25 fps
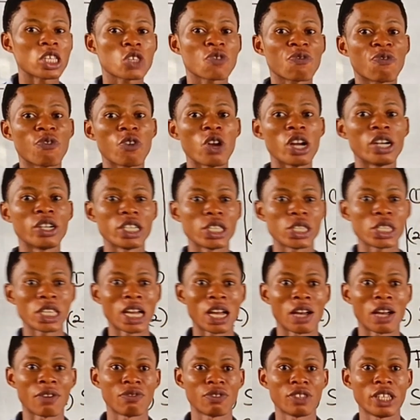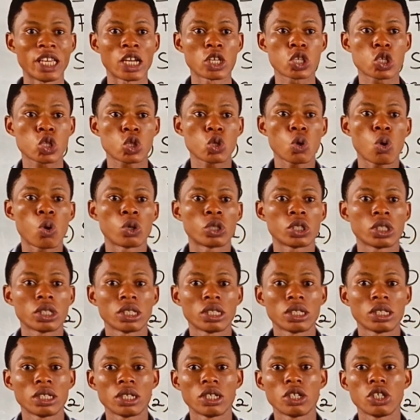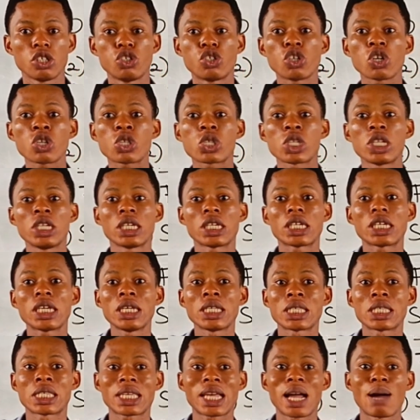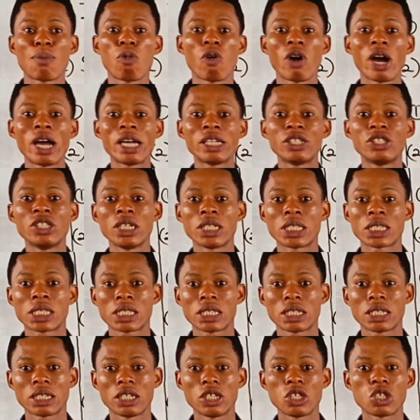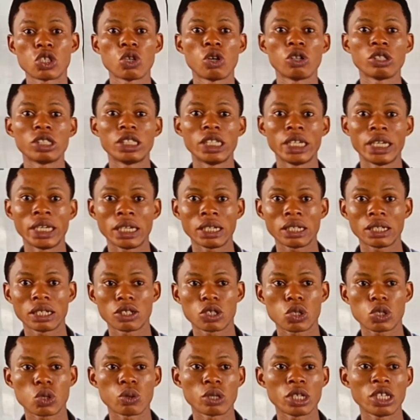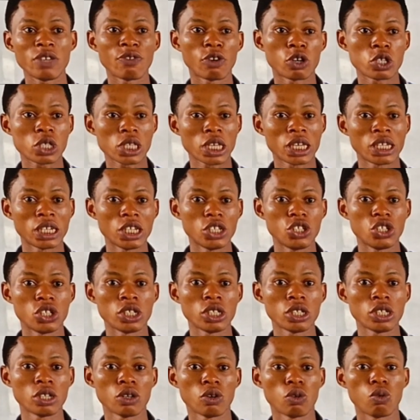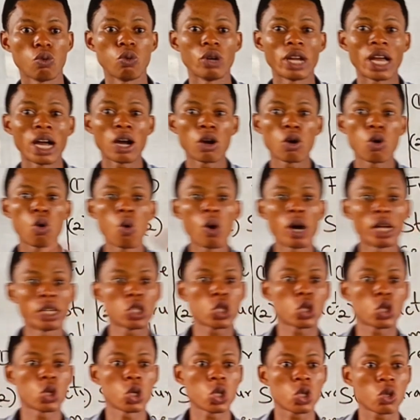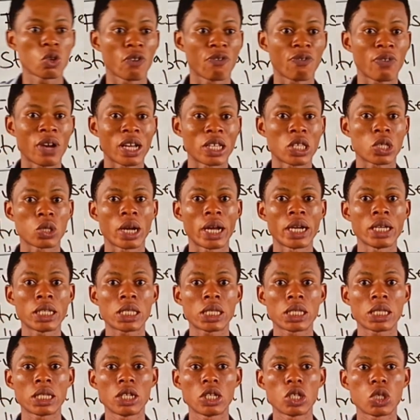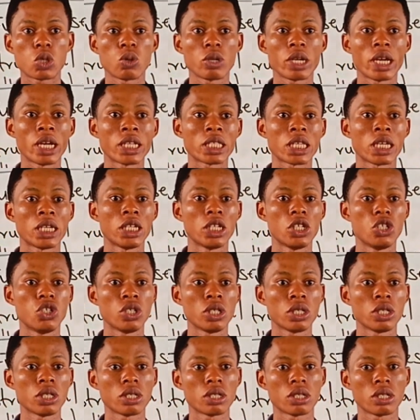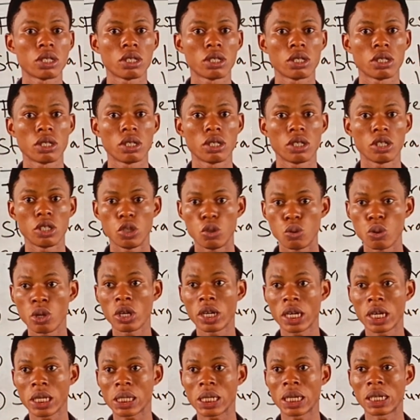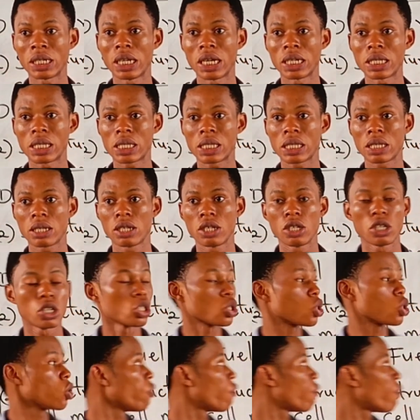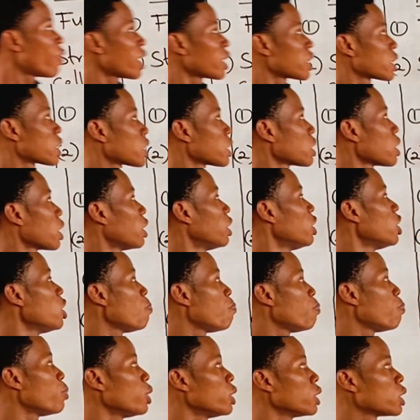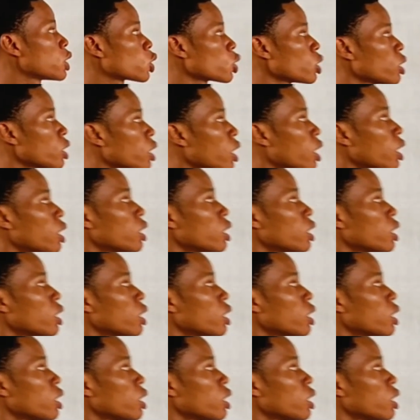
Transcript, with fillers: as fuel reserve. They are stored just in case carbohydrates is not there to give us energy. We'll now go and source for fats, right? To get energy. Do you understand that? So fats, lipids,